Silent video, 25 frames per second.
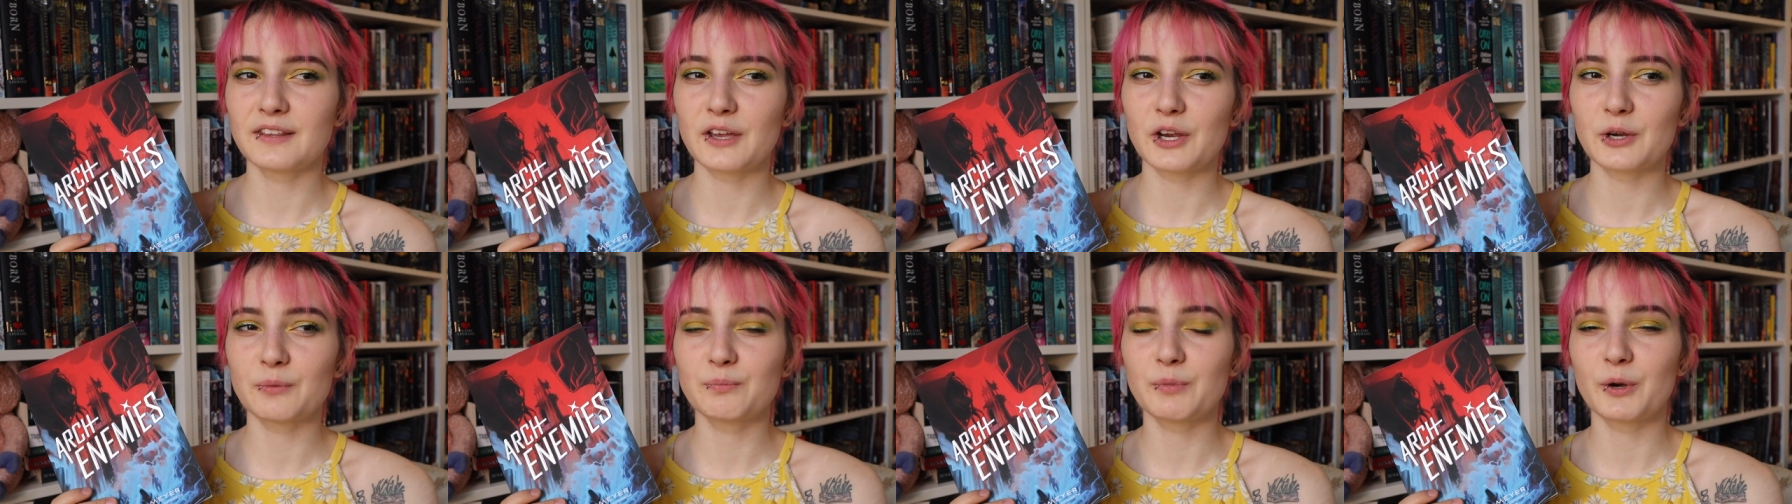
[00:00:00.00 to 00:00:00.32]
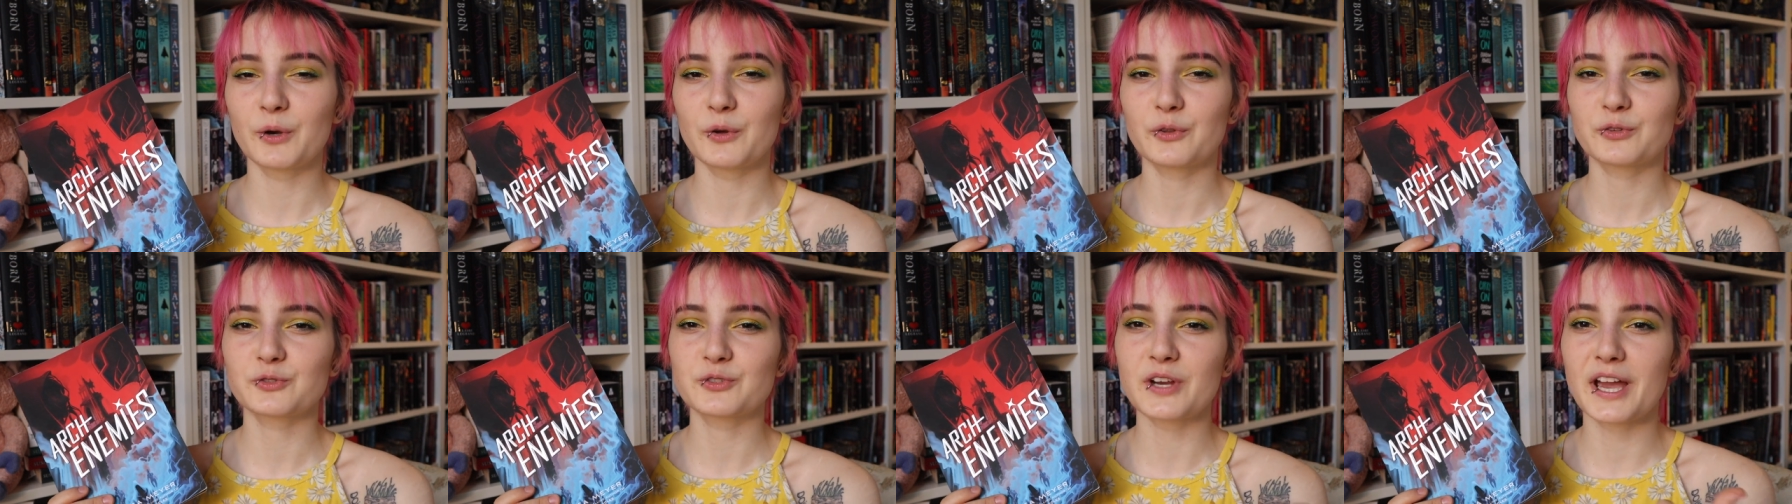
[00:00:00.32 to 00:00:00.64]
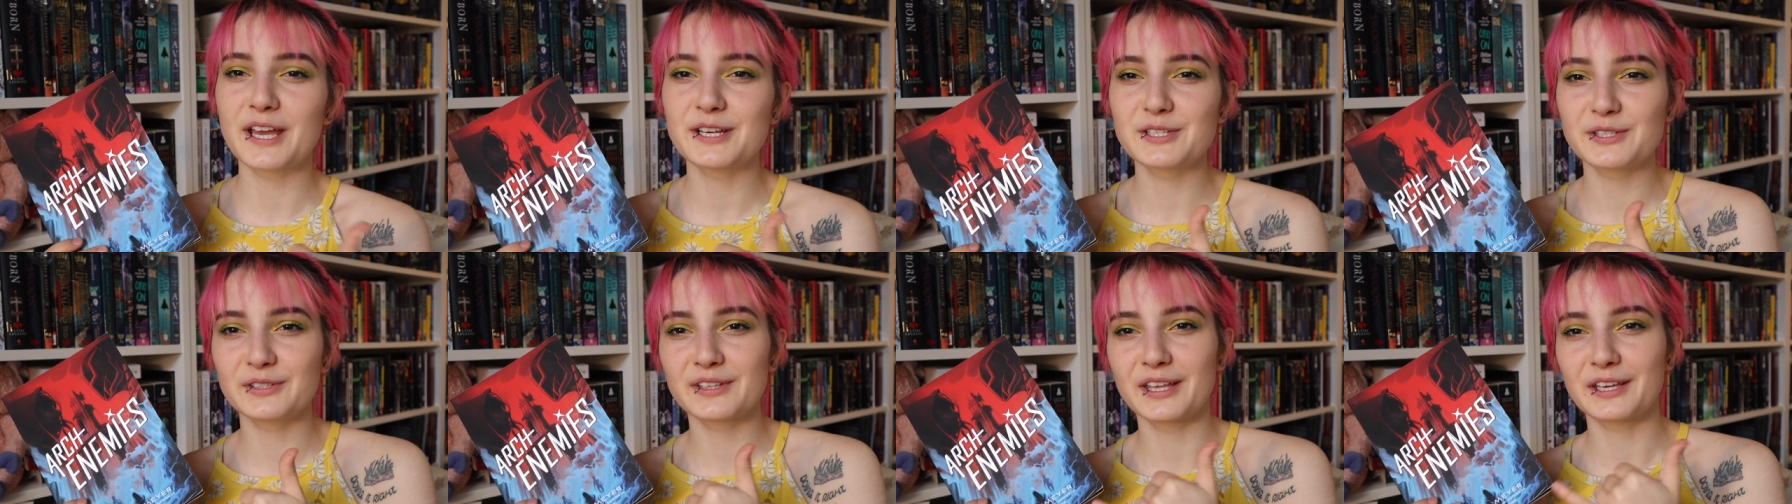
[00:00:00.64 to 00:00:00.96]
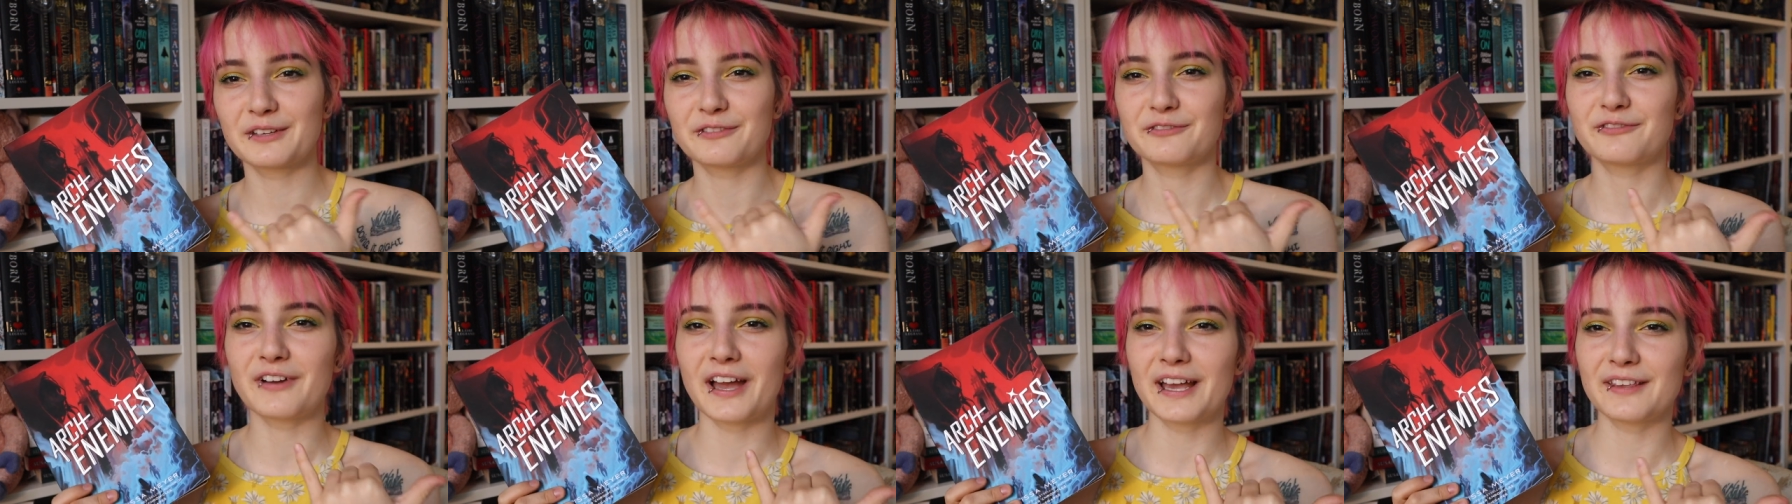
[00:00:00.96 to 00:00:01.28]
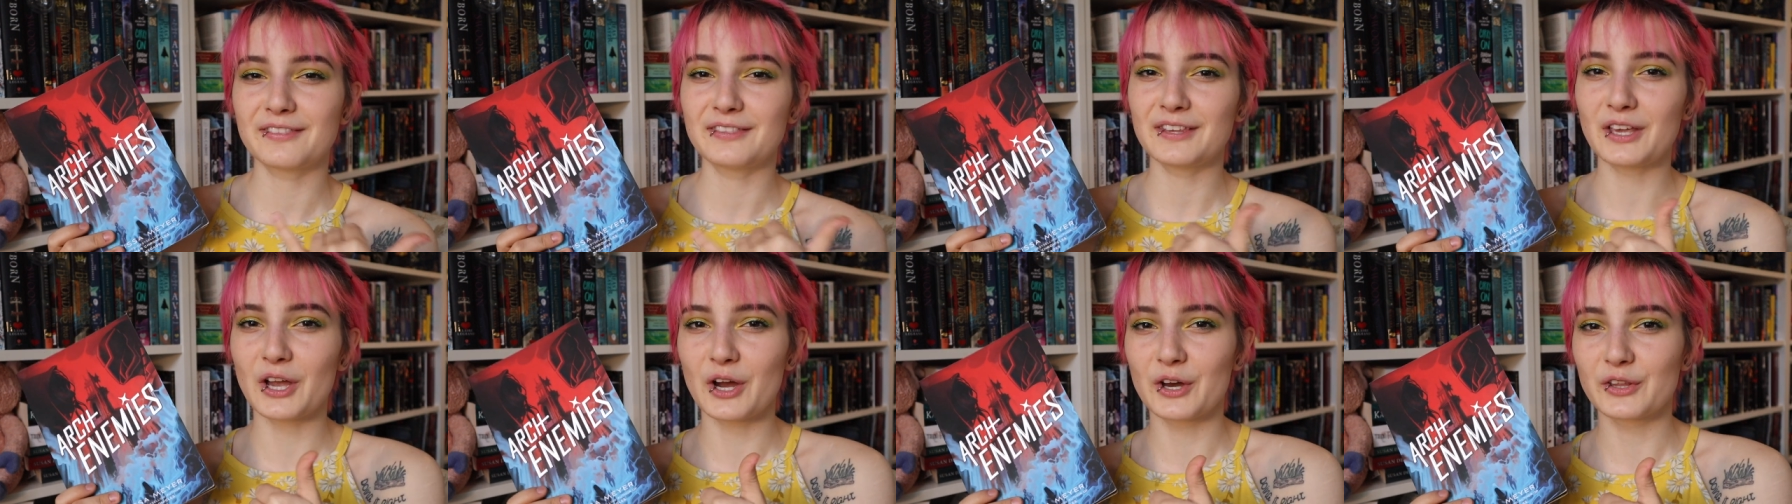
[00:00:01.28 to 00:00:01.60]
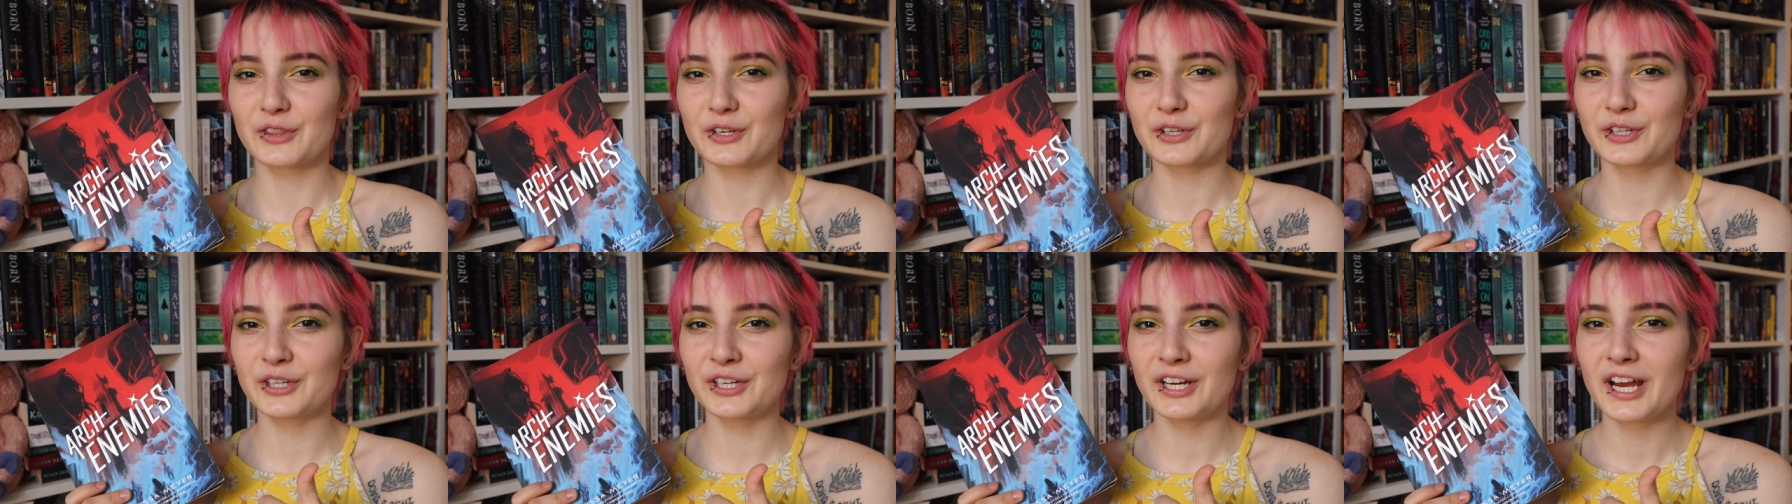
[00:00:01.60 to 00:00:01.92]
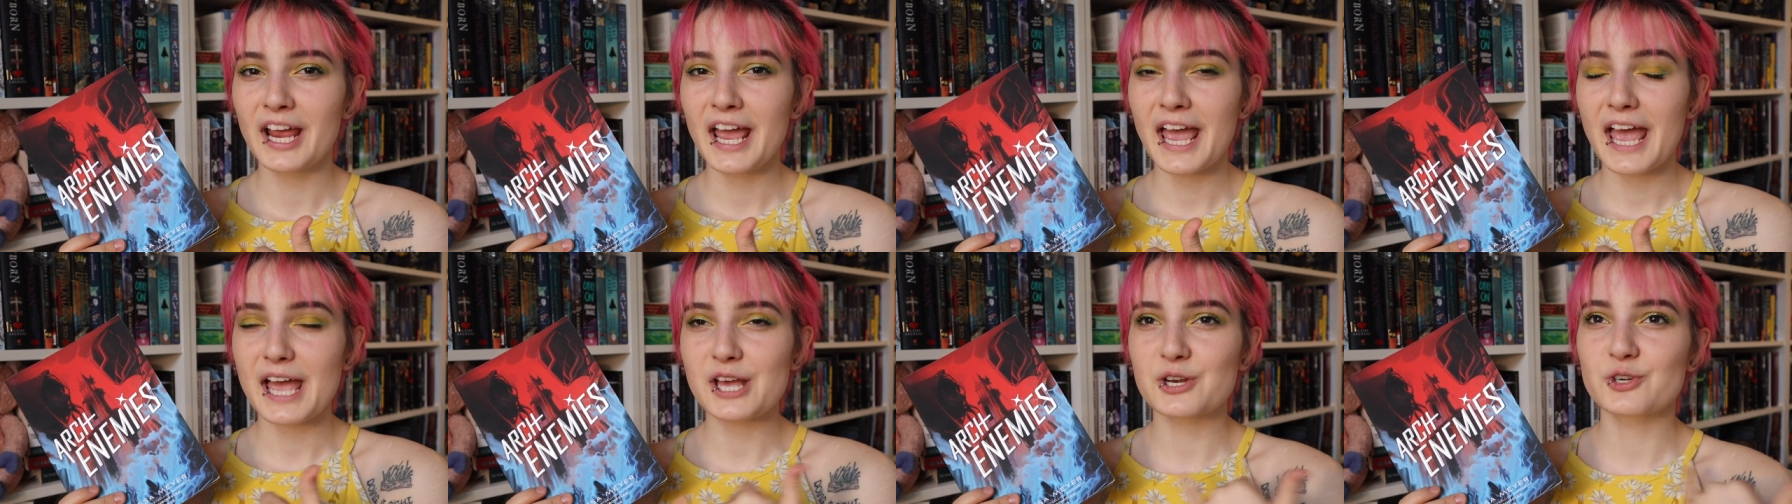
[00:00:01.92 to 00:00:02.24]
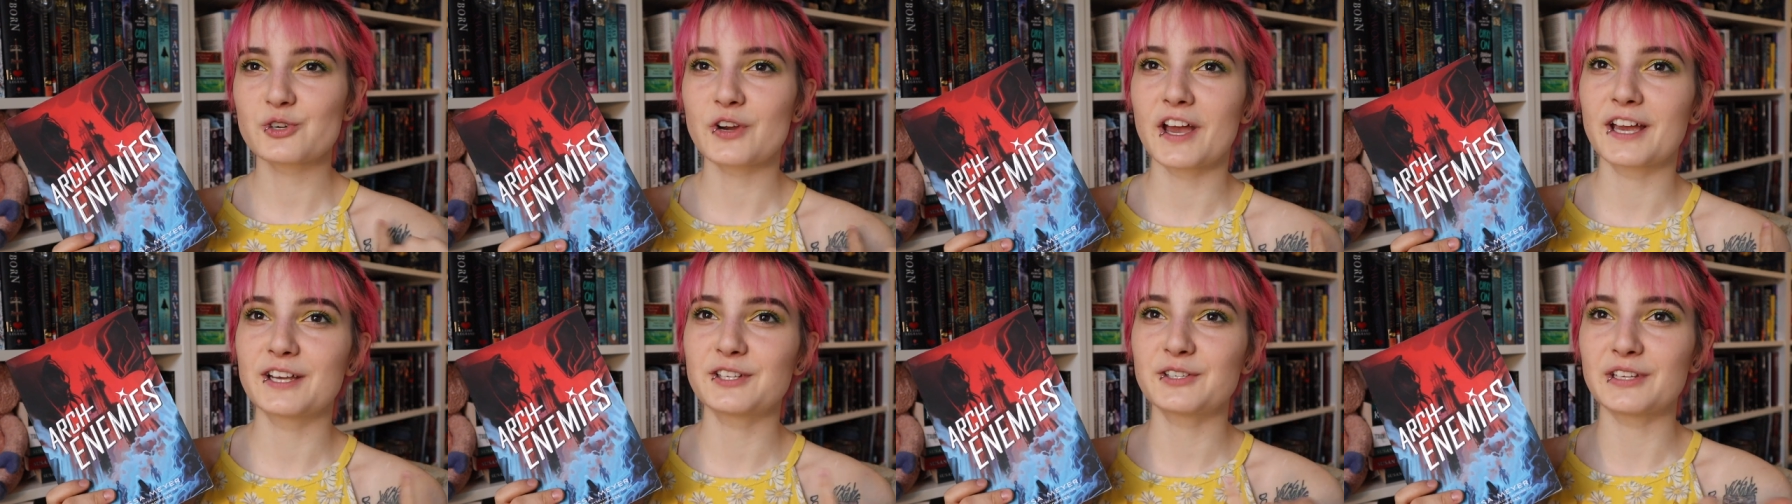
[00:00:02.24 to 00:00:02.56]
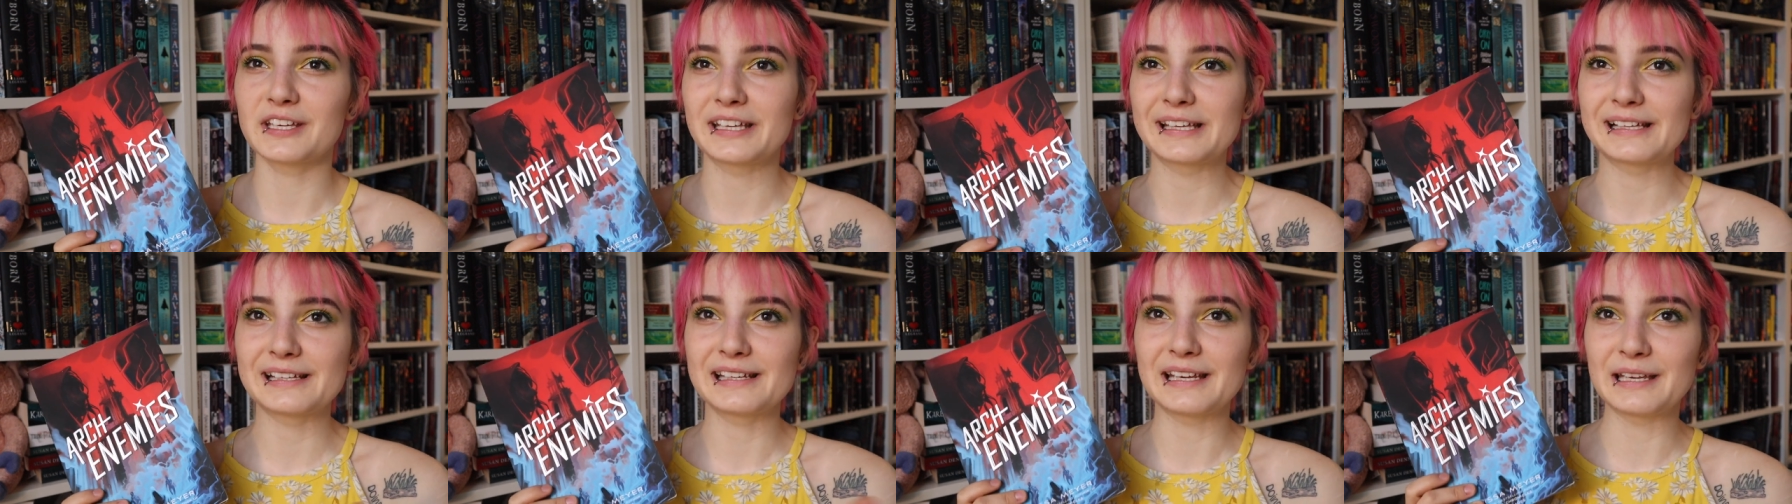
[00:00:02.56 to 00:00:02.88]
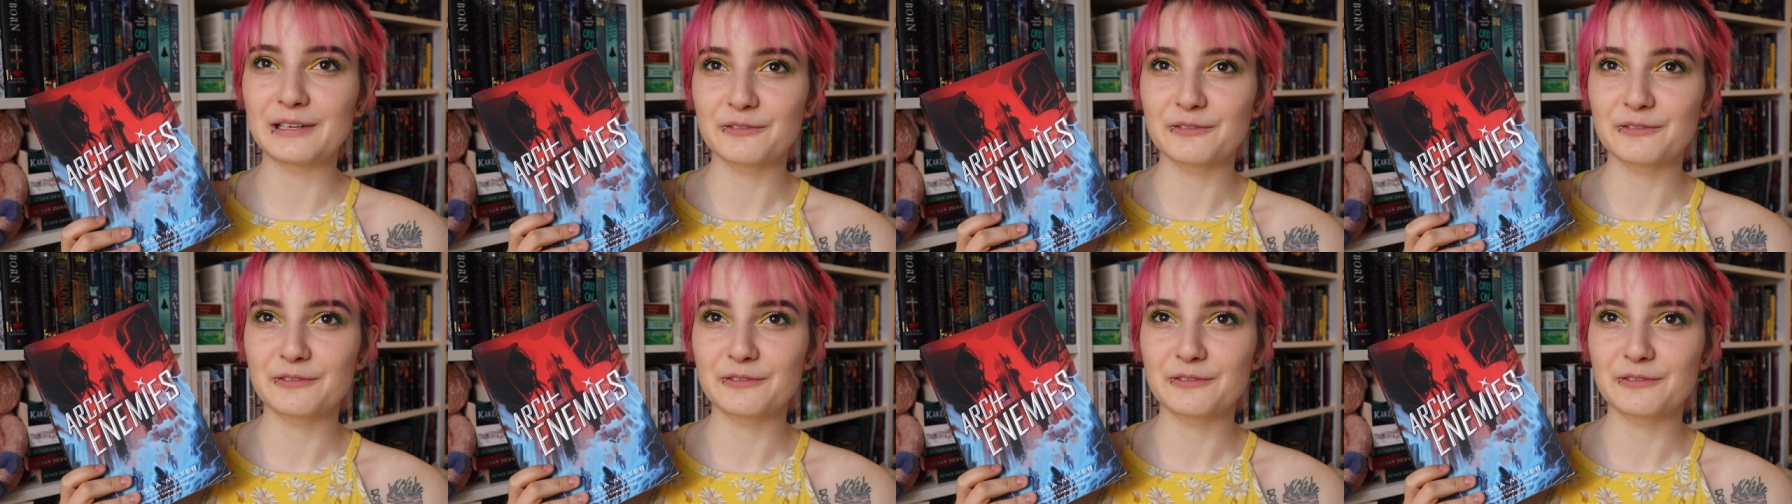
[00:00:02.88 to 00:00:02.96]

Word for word: they're both trying to like fight the other and trying to uh,